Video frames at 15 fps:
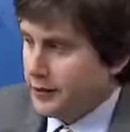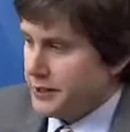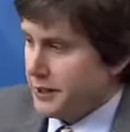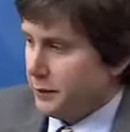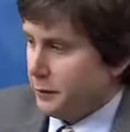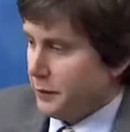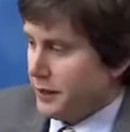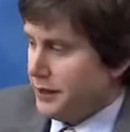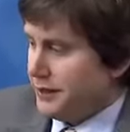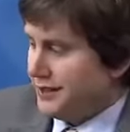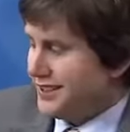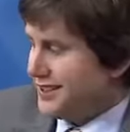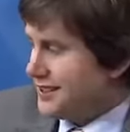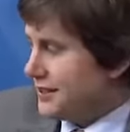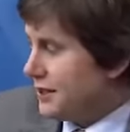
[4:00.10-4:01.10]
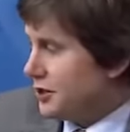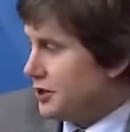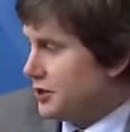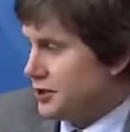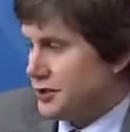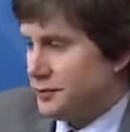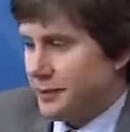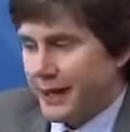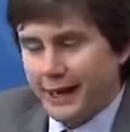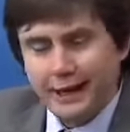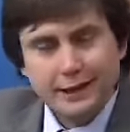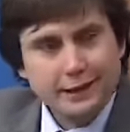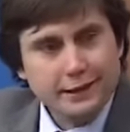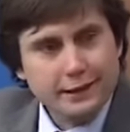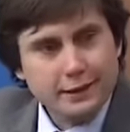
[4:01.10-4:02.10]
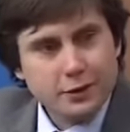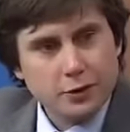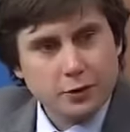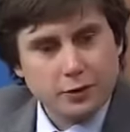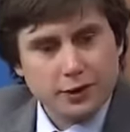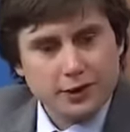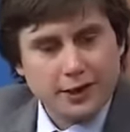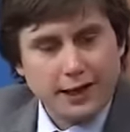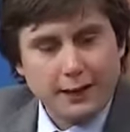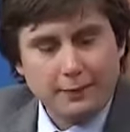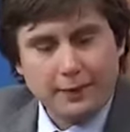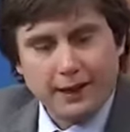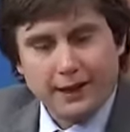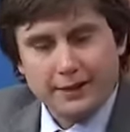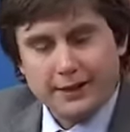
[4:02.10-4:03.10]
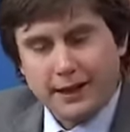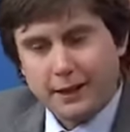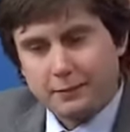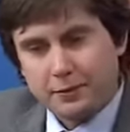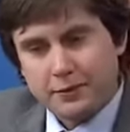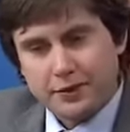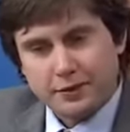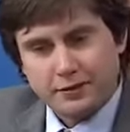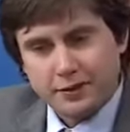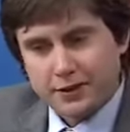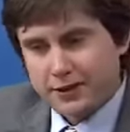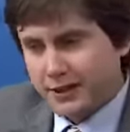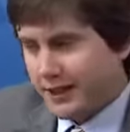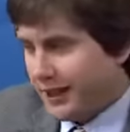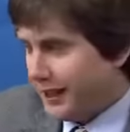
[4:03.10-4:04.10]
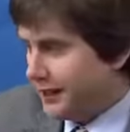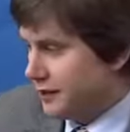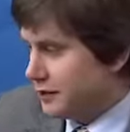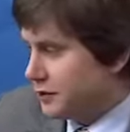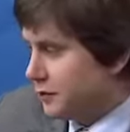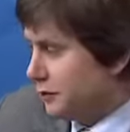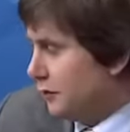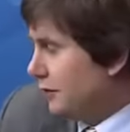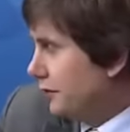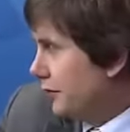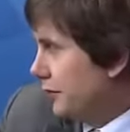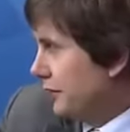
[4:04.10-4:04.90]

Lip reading: would say when the decision is made to adopt that type of sophisticated tool,